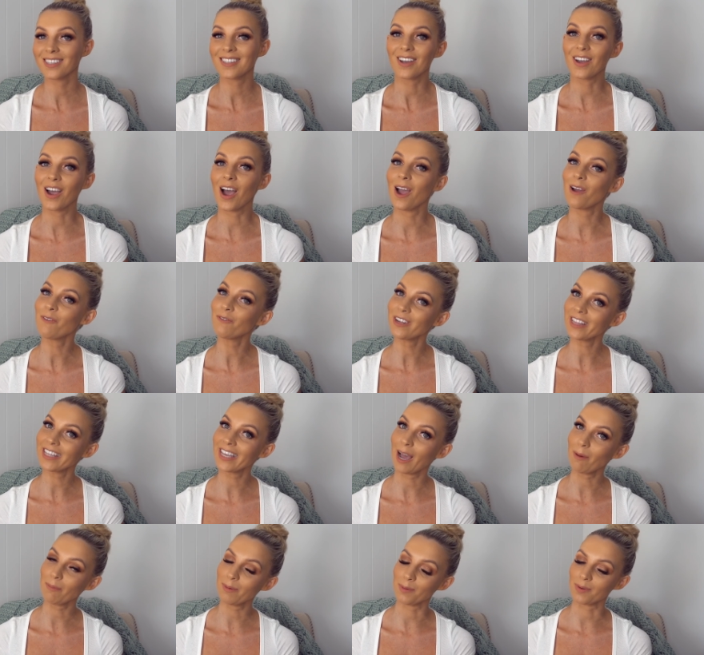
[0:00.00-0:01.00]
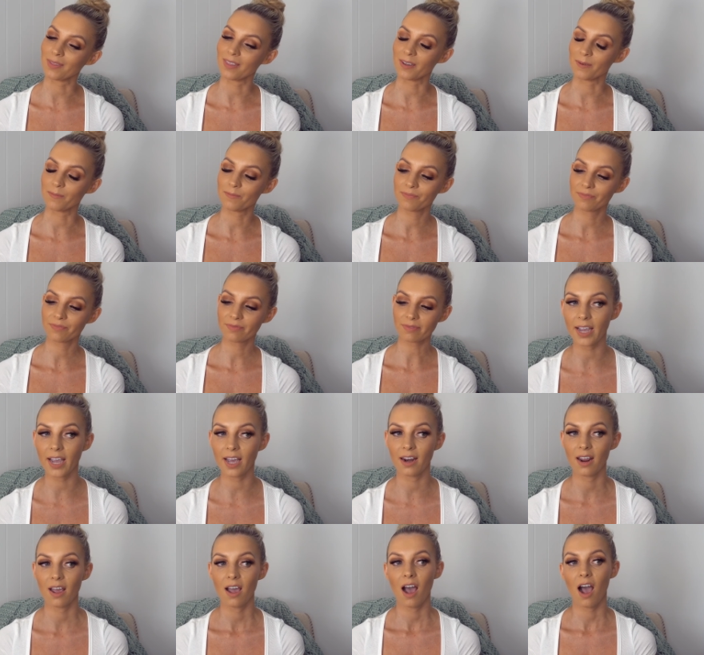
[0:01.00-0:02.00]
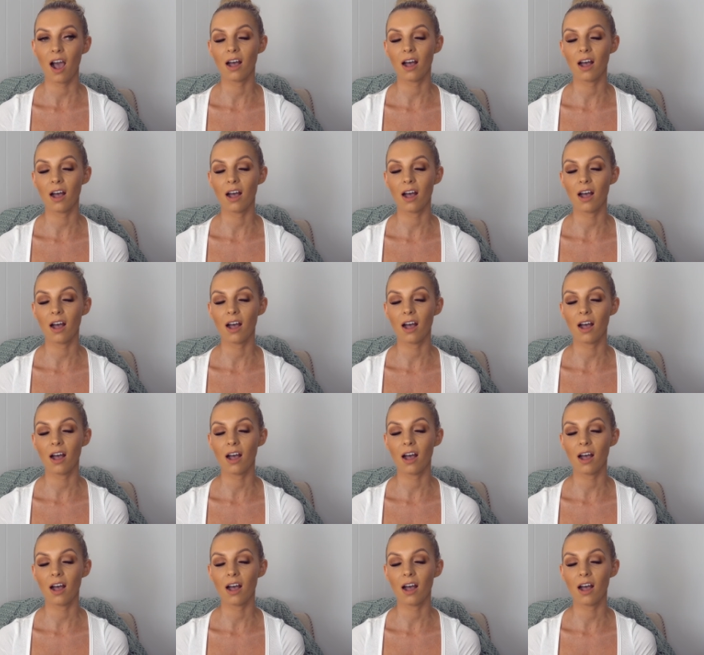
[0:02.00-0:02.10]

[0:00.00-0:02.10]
so I'm really happy with them. I get